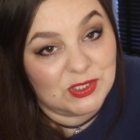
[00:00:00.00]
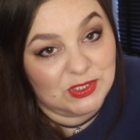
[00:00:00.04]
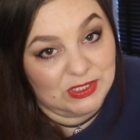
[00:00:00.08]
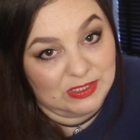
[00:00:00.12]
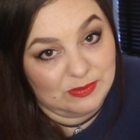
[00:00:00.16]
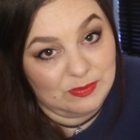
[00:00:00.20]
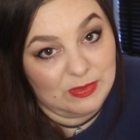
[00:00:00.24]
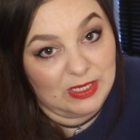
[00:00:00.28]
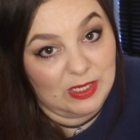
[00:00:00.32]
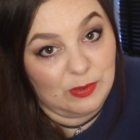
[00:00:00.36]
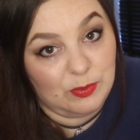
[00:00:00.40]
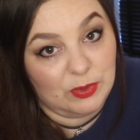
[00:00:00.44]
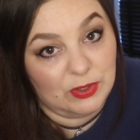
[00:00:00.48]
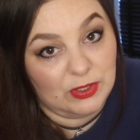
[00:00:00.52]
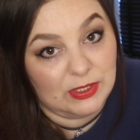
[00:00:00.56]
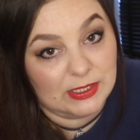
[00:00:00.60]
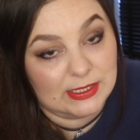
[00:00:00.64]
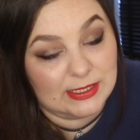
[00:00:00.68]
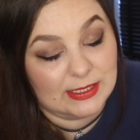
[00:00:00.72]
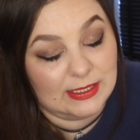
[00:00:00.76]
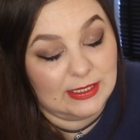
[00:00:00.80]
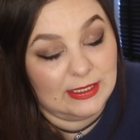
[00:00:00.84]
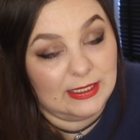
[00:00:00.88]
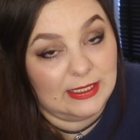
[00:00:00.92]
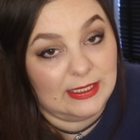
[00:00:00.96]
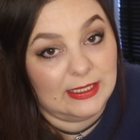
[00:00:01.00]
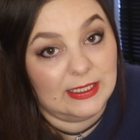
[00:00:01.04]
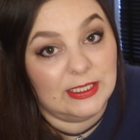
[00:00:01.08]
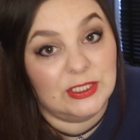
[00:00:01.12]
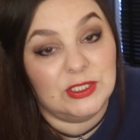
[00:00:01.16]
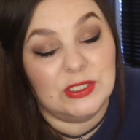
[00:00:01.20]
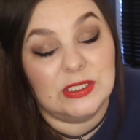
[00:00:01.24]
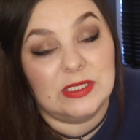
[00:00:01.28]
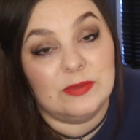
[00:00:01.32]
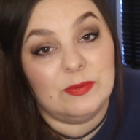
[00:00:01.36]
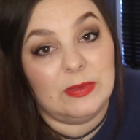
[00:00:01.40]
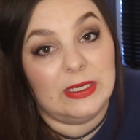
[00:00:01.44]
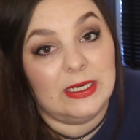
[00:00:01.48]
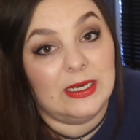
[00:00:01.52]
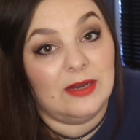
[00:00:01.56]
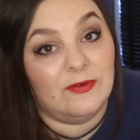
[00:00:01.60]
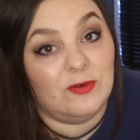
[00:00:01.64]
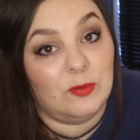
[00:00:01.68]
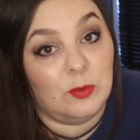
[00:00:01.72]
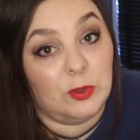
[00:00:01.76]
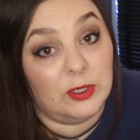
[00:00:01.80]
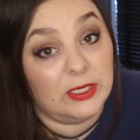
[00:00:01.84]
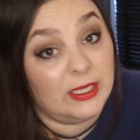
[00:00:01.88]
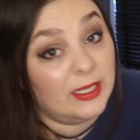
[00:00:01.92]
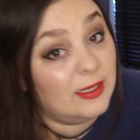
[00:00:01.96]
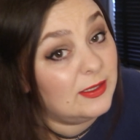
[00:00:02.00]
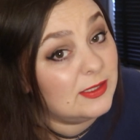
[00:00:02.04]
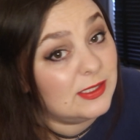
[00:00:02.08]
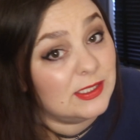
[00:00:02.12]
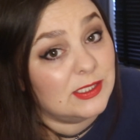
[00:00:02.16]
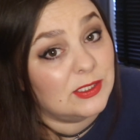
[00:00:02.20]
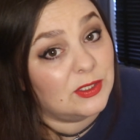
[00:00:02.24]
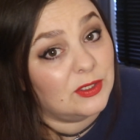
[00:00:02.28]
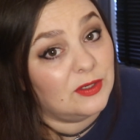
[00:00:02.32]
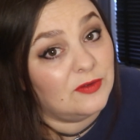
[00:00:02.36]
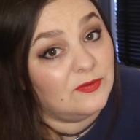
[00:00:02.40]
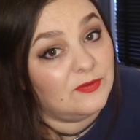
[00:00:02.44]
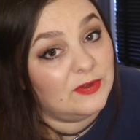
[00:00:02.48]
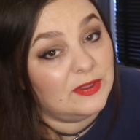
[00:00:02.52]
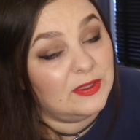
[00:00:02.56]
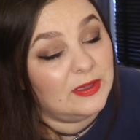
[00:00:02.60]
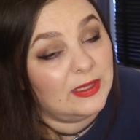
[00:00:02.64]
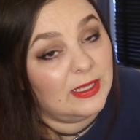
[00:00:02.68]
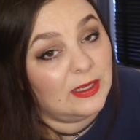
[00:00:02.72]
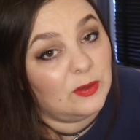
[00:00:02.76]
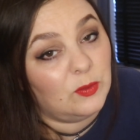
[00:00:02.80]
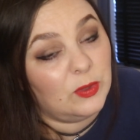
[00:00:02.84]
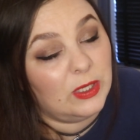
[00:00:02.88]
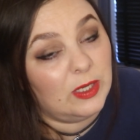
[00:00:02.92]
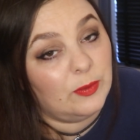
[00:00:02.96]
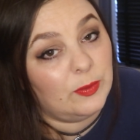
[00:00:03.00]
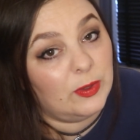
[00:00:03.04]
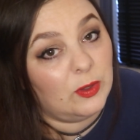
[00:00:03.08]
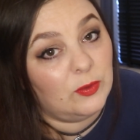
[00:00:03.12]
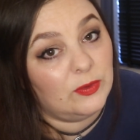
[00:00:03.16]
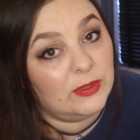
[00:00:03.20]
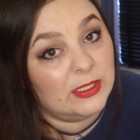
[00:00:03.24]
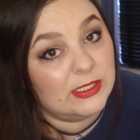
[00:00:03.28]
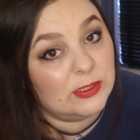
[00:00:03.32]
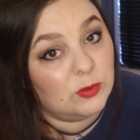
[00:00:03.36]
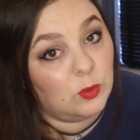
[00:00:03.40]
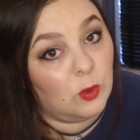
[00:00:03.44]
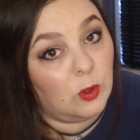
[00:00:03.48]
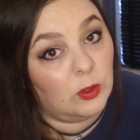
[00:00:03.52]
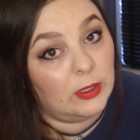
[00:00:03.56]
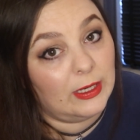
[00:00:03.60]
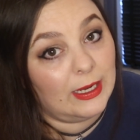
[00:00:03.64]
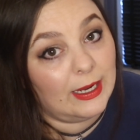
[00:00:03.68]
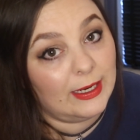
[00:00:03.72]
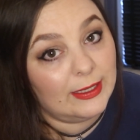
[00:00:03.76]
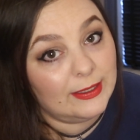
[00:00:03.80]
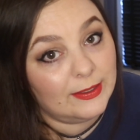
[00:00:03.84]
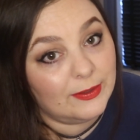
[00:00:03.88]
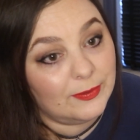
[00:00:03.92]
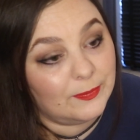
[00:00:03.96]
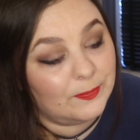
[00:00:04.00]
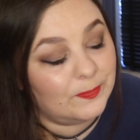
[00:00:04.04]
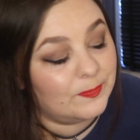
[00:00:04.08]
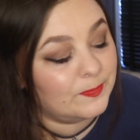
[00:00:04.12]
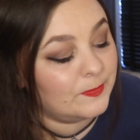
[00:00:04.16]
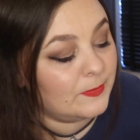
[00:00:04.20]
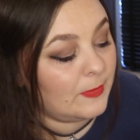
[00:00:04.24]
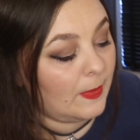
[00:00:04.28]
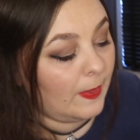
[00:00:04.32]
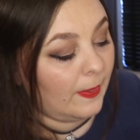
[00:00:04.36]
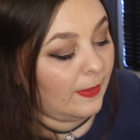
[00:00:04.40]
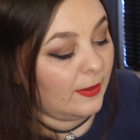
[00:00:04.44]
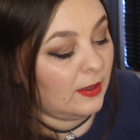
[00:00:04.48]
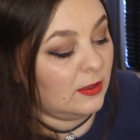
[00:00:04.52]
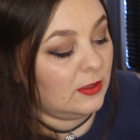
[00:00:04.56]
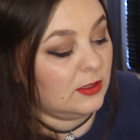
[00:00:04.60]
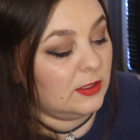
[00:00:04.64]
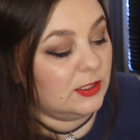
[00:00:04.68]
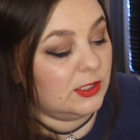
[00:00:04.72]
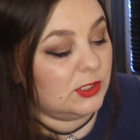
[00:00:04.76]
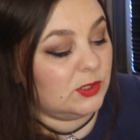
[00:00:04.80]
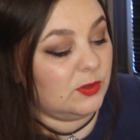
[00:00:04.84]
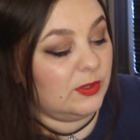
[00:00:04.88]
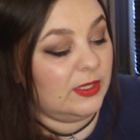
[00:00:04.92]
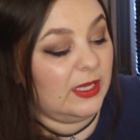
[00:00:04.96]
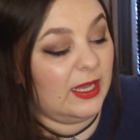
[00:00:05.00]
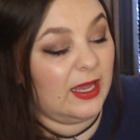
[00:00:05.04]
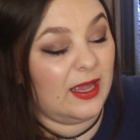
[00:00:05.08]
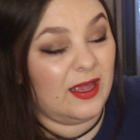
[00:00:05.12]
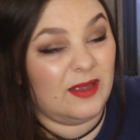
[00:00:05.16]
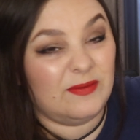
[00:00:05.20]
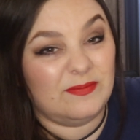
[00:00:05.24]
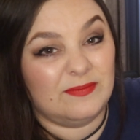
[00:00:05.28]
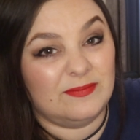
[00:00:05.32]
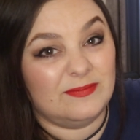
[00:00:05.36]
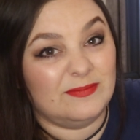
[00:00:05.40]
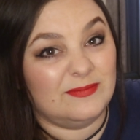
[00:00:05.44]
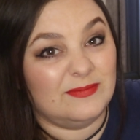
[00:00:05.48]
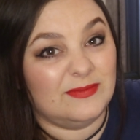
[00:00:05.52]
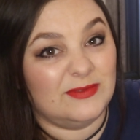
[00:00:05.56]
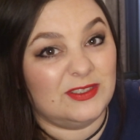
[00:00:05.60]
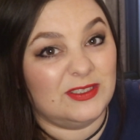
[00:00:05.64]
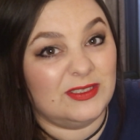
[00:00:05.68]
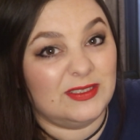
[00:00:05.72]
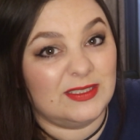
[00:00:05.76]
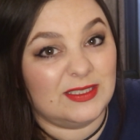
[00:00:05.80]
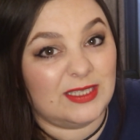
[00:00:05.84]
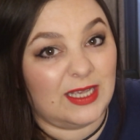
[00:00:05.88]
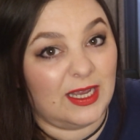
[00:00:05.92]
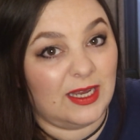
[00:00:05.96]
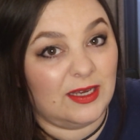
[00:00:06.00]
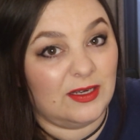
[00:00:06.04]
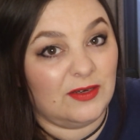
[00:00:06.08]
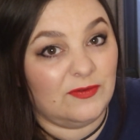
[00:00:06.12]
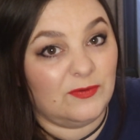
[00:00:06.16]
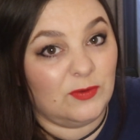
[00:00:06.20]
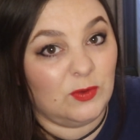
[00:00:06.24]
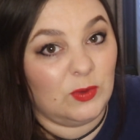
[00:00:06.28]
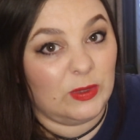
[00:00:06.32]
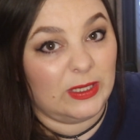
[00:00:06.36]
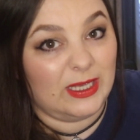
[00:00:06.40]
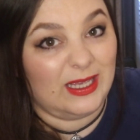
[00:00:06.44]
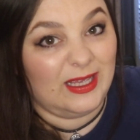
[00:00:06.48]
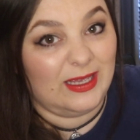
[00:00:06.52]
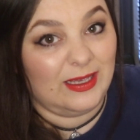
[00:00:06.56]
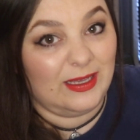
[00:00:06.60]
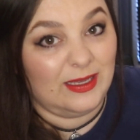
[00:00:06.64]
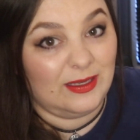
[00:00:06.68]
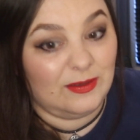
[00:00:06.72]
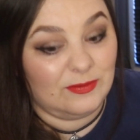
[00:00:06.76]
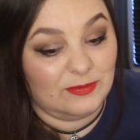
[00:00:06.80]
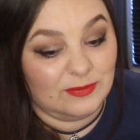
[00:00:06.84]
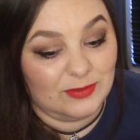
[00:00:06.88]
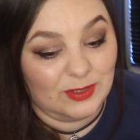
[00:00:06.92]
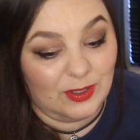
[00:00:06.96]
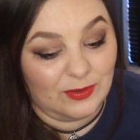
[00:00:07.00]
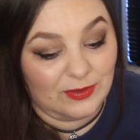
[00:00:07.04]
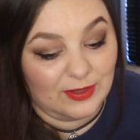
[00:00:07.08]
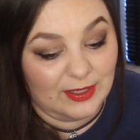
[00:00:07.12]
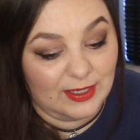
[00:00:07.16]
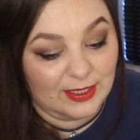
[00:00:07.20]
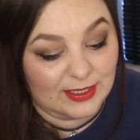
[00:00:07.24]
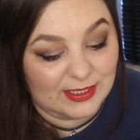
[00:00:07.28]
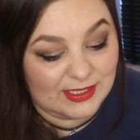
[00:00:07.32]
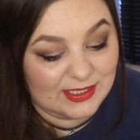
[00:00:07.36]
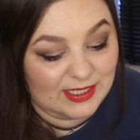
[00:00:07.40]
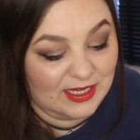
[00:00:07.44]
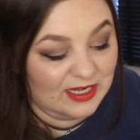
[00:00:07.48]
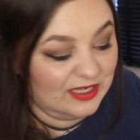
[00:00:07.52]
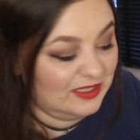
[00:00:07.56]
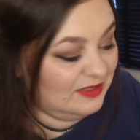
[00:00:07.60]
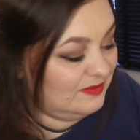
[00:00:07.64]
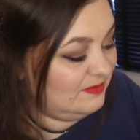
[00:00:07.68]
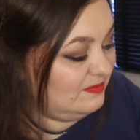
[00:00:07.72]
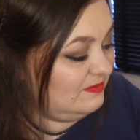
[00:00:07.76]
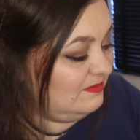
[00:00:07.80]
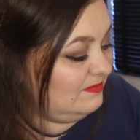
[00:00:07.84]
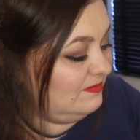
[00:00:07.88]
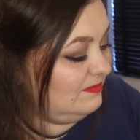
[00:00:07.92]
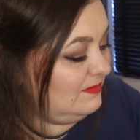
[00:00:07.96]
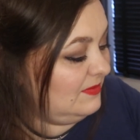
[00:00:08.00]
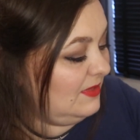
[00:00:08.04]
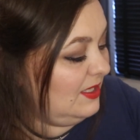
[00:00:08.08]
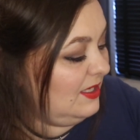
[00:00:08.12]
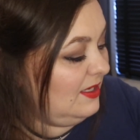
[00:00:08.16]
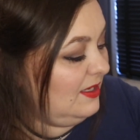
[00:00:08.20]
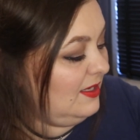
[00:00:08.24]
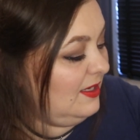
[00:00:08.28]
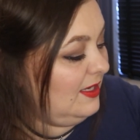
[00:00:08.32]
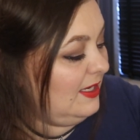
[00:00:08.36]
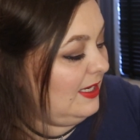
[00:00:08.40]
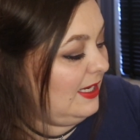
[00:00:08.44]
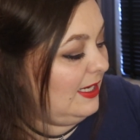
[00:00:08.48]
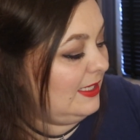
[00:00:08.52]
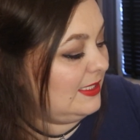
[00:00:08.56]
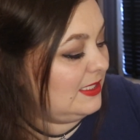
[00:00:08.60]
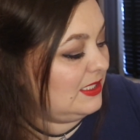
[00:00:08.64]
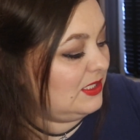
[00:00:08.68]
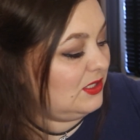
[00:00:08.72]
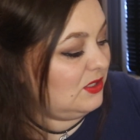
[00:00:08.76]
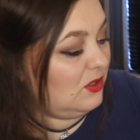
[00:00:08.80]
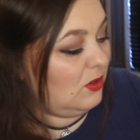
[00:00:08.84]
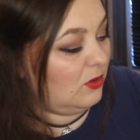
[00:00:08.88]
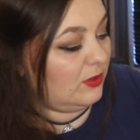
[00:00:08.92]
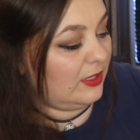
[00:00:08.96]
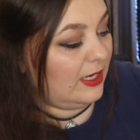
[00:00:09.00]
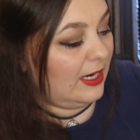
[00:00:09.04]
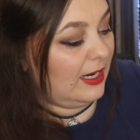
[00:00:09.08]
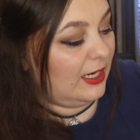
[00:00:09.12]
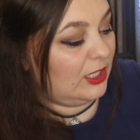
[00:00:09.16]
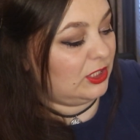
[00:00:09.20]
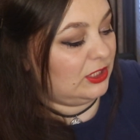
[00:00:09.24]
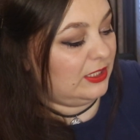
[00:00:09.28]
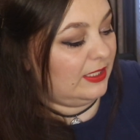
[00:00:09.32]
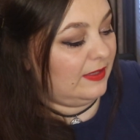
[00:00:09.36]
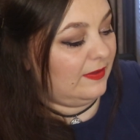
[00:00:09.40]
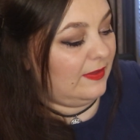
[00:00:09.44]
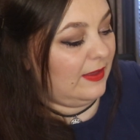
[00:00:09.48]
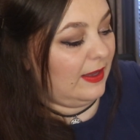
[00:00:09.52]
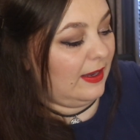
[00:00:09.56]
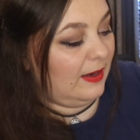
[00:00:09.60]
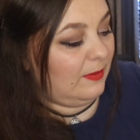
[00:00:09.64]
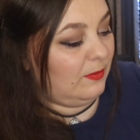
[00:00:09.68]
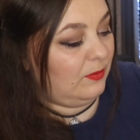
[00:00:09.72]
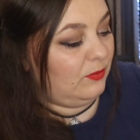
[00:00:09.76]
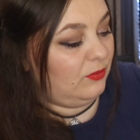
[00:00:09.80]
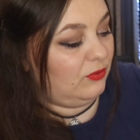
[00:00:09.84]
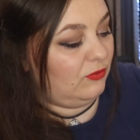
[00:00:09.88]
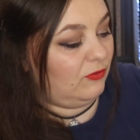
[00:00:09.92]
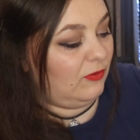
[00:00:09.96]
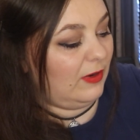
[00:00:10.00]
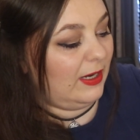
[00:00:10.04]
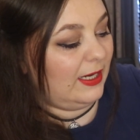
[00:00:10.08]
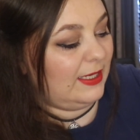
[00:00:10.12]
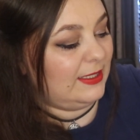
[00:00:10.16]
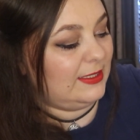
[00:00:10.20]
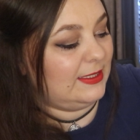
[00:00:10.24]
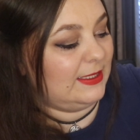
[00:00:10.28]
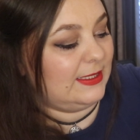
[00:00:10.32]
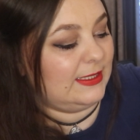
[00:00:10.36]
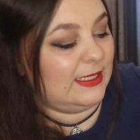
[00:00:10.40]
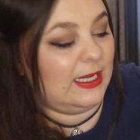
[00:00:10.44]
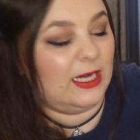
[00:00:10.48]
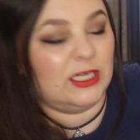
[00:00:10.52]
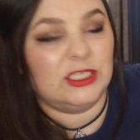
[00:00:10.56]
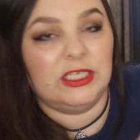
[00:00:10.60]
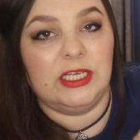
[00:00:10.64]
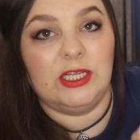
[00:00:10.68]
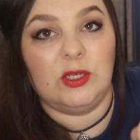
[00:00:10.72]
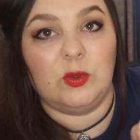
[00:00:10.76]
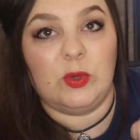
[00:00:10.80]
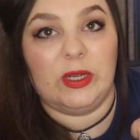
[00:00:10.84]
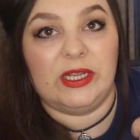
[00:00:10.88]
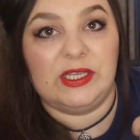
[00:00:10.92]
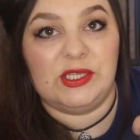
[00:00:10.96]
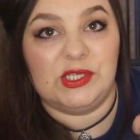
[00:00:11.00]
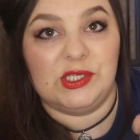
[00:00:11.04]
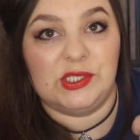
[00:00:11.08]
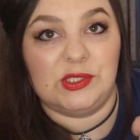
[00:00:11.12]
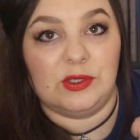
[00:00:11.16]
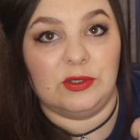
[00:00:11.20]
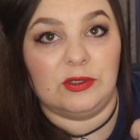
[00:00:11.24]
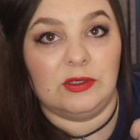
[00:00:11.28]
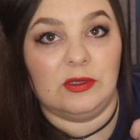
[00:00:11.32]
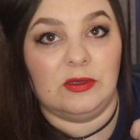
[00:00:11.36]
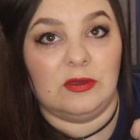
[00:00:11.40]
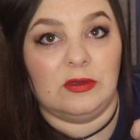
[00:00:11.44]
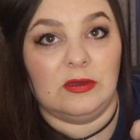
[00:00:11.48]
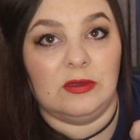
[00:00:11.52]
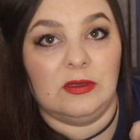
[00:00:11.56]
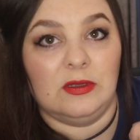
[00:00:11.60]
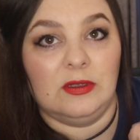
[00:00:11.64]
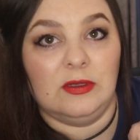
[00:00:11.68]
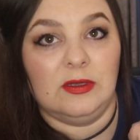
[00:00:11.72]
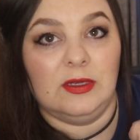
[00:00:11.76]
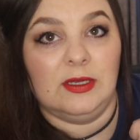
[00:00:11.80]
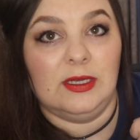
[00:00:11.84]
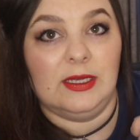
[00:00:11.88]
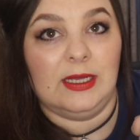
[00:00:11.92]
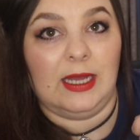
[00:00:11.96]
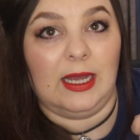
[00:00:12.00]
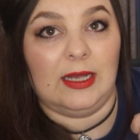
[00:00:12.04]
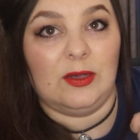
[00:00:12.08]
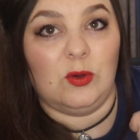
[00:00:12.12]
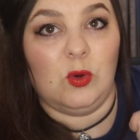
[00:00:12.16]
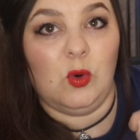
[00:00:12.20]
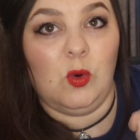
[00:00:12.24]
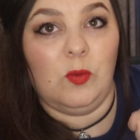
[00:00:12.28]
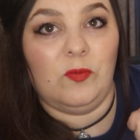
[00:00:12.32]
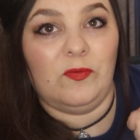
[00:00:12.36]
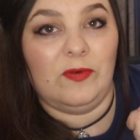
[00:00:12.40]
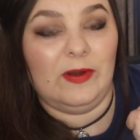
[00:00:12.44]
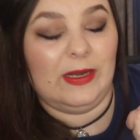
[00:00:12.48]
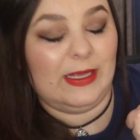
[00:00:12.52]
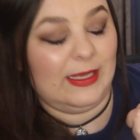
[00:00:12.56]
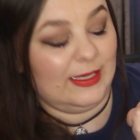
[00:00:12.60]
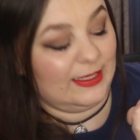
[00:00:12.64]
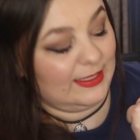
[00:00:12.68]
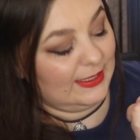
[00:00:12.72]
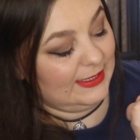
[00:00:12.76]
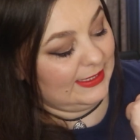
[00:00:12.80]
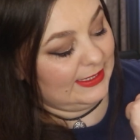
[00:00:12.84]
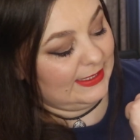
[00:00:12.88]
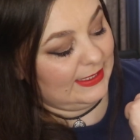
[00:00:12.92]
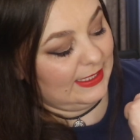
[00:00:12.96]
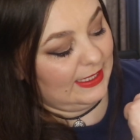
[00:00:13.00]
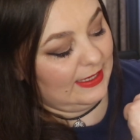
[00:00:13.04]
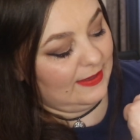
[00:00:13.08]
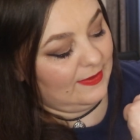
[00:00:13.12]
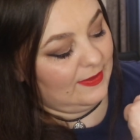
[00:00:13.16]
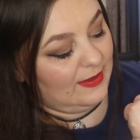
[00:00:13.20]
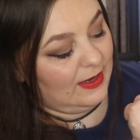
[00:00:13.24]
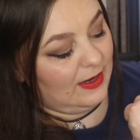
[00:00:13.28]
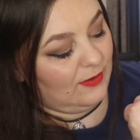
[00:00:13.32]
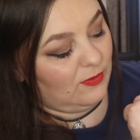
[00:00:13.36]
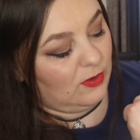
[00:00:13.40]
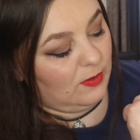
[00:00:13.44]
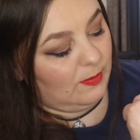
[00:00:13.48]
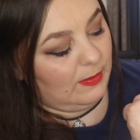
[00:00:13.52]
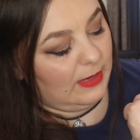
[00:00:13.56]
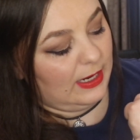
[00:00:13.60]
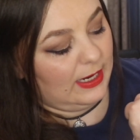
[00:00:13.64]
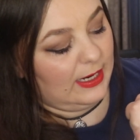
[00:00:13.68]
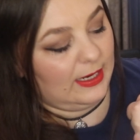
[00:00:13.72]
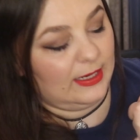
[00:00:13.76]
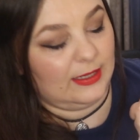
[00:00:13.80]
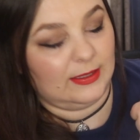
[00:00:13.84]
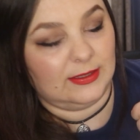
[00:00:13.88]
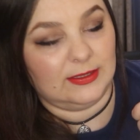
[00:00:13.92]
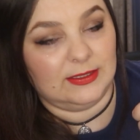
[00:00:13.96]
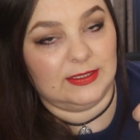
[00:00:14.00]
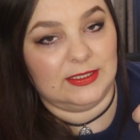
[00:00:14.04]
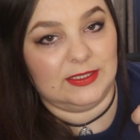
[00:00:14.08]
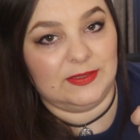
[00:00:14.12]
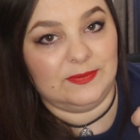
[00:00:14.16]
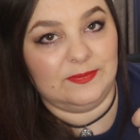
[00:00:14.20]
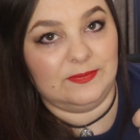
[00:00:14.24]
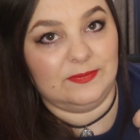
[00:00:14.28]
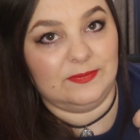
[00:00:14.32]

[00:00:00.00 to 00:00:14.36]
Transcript: just me personally. It doesn't mean everybody else is going to feel that way about this one item. So yeah, just kind of okay, nothing exciting. It's not actually that bright, it's actually quite subtle. Hopefully you can see it there on my hand,